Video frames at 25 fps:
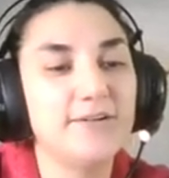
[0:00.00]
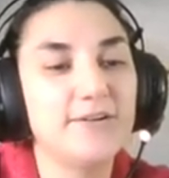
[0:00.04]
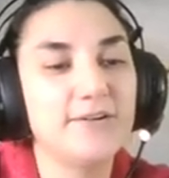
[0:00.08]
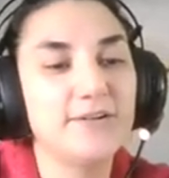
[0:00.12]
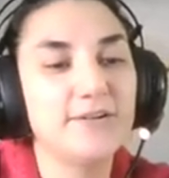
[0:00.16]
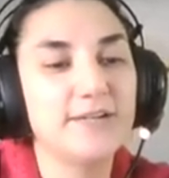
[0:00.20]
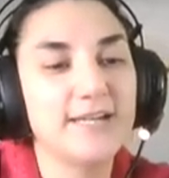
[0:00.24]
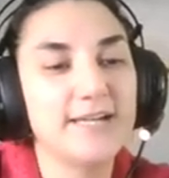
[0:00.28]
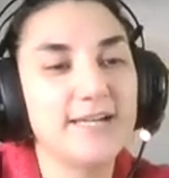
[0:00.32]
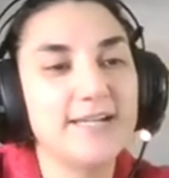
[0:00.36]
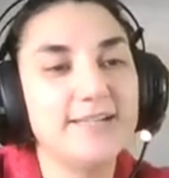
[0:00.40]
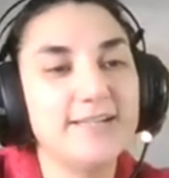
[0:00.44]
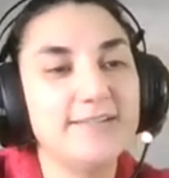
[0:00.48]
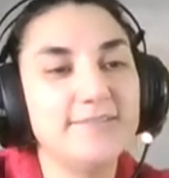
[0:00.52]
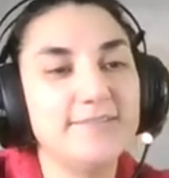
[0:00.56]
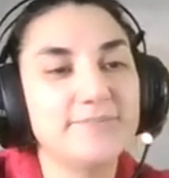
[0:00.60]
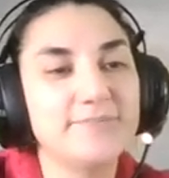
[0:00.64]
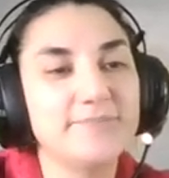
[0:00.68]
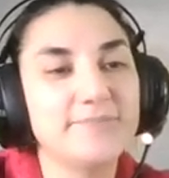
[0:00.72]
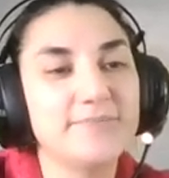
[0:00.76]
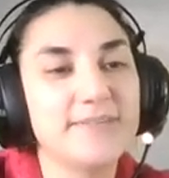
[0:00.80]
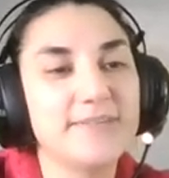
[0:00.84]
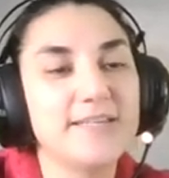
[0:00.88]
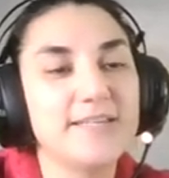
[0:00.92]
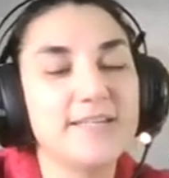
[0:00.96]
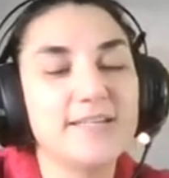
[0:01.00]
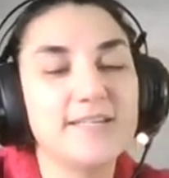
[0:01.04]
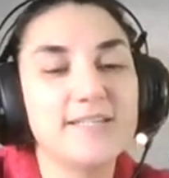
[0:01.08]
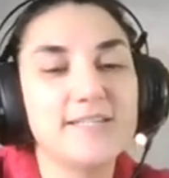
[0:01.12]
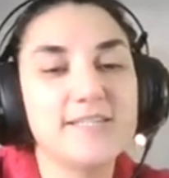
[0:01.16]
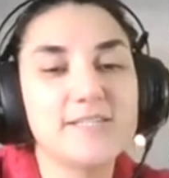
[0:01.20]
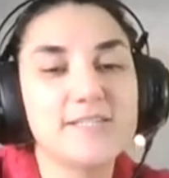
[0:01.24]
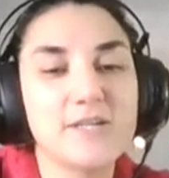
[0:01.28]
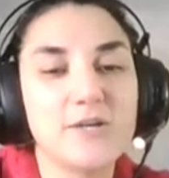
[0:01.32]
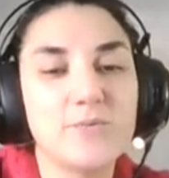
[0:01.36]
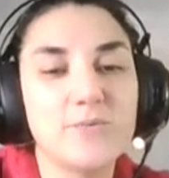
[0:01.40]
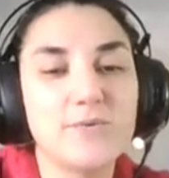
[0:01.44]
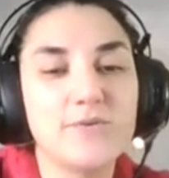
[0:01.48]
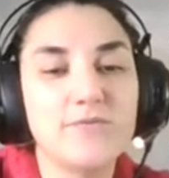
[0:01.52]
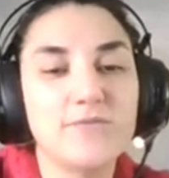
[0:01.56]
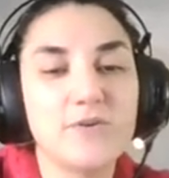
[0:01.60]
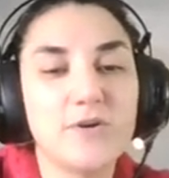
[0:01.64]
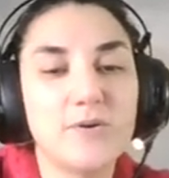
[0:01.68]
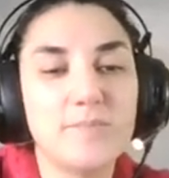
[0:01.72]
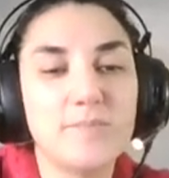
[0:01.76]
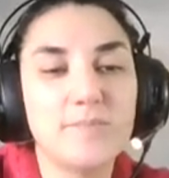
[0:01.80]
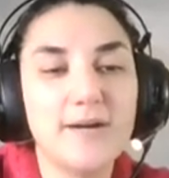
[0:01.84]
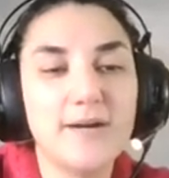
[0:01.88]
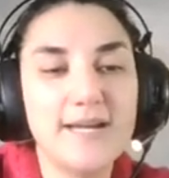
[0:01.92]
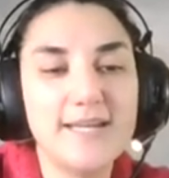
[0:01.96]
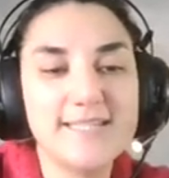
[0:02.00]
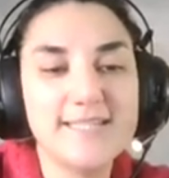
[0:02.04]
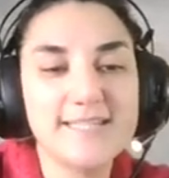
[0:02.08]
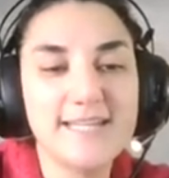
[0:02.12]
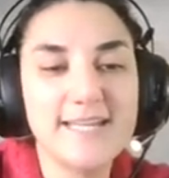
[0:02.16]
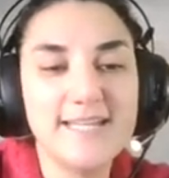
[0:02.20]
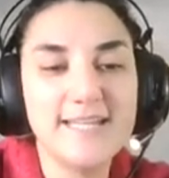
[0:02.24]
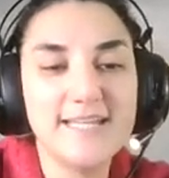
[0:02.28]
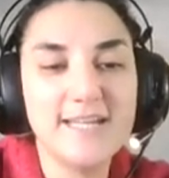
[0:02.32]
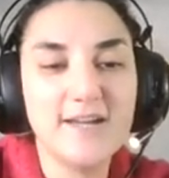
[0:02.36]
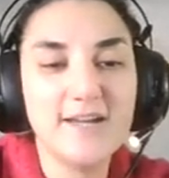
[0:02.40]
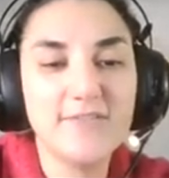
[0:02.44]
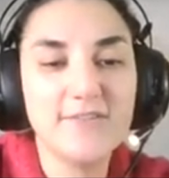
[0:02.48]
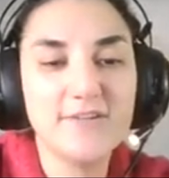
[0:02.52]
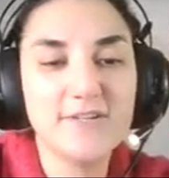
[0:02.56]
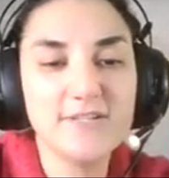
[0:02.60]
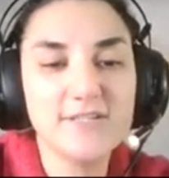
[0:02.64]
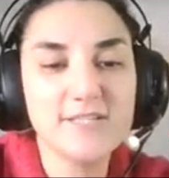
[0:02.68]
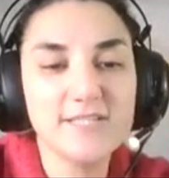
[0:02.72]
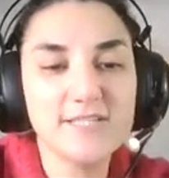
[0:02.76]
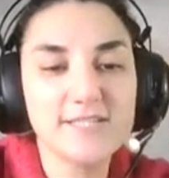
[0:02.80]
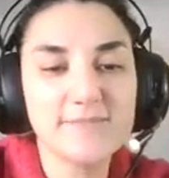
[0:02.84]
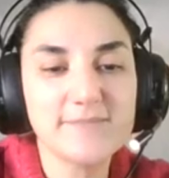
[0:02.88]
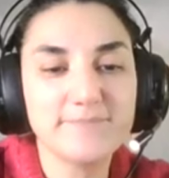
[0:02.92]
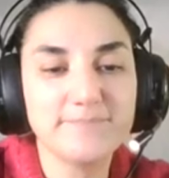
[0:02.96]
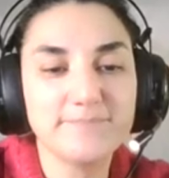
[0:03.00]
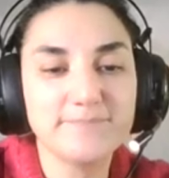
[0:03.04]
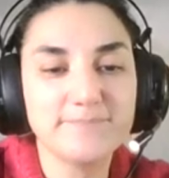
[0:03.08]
Okay. So we've got might. Any others?